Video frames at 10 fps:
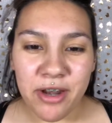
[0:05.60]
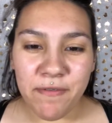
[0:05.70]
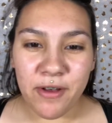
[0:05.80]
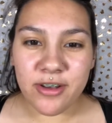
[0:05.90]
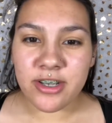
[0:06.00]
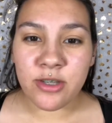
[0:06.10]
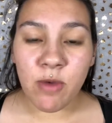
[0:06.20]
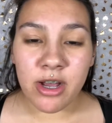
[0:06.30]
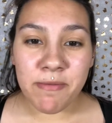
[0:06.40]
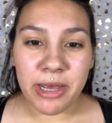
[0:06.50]
beautifuls,
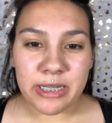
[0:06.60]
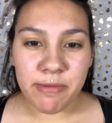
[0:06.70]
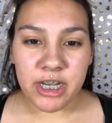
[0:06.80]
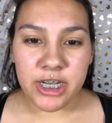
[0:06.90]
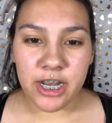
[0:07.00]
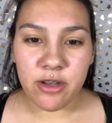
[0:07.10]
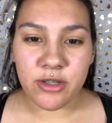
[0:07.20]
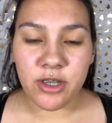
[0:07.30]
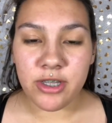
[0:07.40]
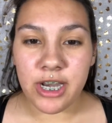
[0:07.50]
welcome back to my channel.
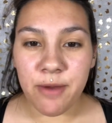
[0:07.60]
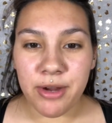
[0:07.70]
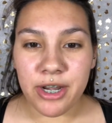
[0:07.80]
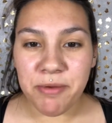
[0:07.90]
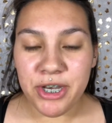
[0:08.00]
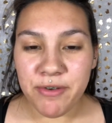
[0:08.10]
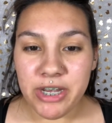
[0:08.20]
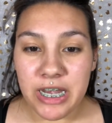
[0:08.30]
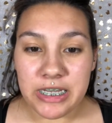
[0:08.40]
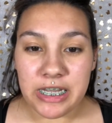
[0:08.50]
So today we're going to be
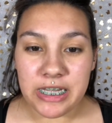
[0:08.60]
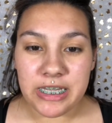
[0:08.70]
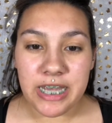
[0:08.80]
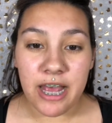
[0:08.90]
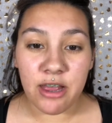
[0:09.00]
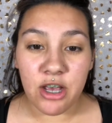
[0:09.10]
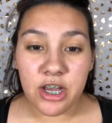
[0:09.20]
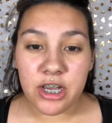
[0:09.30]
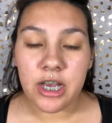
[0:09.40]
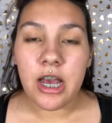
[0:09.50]
doing a sunset
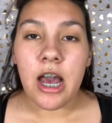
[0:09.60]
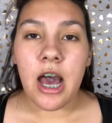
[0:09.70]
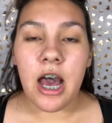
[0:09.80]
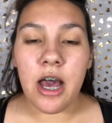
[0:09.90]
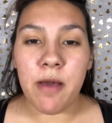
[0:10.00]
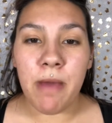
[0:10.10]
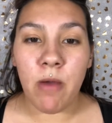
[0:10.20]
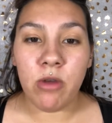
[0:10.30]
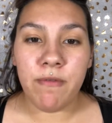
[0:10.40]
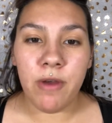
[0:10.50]
look. I
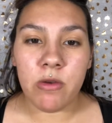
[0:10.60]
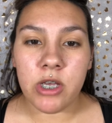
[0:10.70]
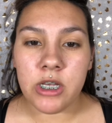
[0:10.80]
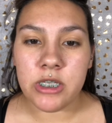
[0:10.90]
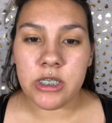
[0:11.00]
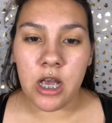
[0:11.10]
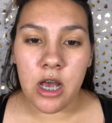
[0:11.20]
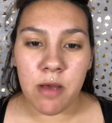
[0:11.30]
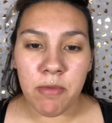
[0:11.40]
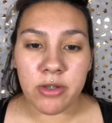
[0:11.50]
want to focus
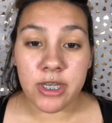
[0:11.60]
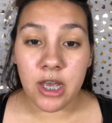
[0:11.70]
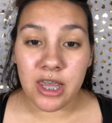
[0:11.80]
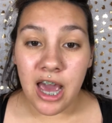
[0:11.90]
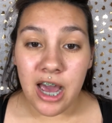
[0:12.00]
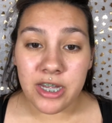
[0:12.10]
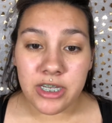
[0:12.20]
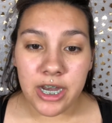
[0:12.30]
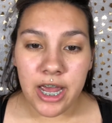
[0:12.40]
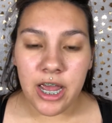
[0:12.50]
mostly on the
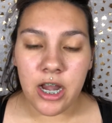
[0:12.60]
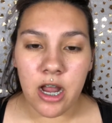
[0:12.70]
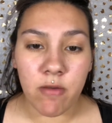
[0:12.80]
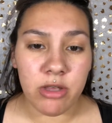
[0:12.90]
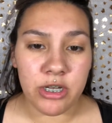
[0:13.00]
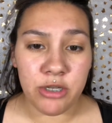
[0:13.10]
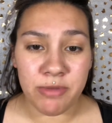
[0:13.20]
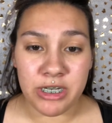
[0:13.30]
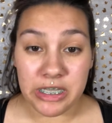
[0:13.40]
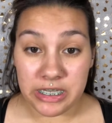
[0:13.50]
eyes today, not really too
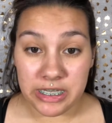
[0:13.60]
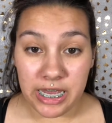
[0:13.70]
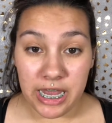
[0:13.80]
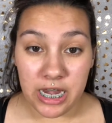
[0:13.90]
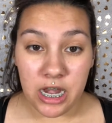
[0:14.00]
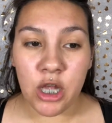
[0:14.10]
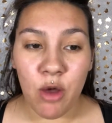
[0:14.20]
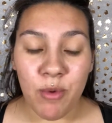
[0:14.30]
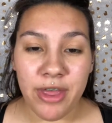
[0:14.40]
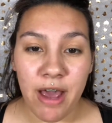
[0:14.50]
much the skin.
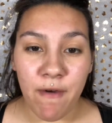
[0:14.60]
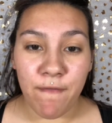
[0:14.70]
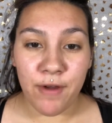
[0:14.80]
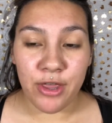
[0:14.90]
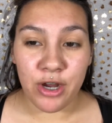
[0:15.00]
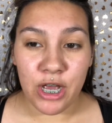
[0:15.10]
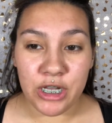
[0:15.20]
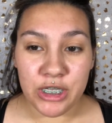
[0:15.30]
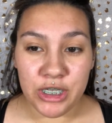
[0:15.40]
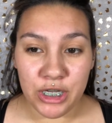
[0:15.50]
So without further
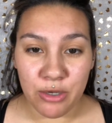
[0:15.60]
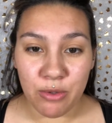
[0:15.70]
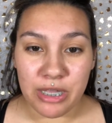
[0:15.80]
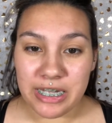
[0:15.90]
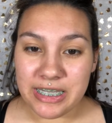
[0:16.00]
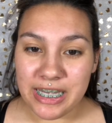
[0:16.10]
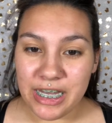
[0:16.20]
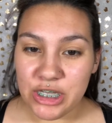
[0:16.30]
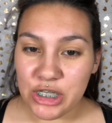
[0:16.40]
ado, let's get